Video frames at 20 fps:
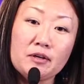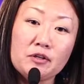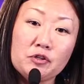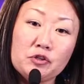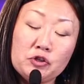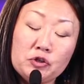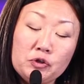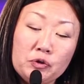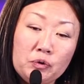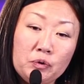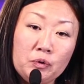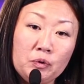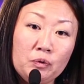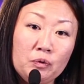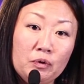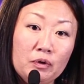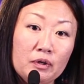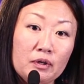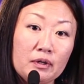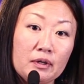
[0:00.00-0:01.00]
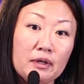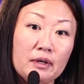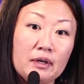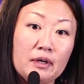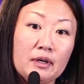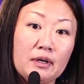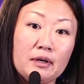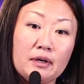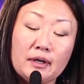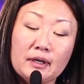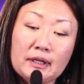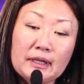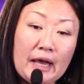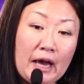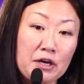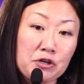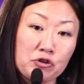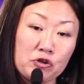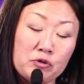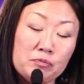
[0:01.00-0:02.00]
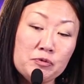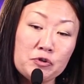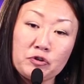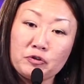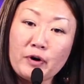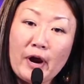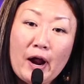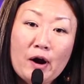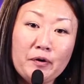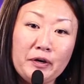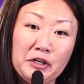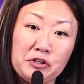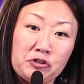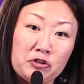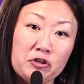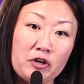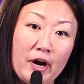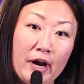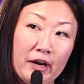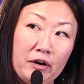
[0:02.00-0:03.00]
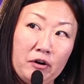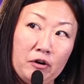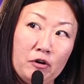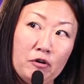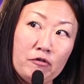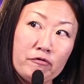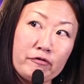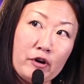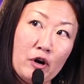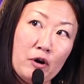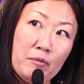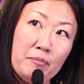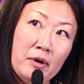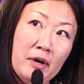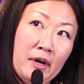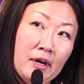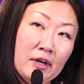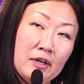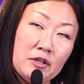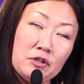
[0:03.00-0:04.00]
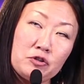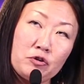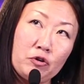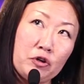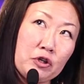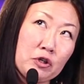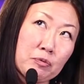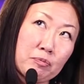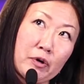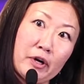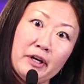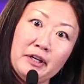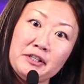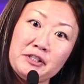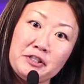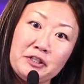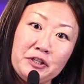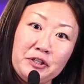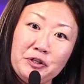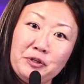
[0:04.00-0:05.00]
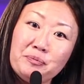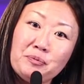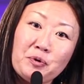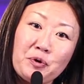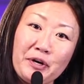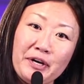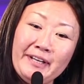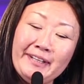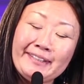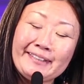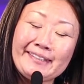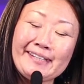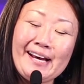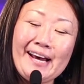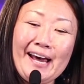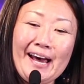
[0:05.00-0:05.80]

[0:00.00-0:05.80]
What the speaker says: to classrooms throughout eastern Idaho, from Soda Springs to Du Bois,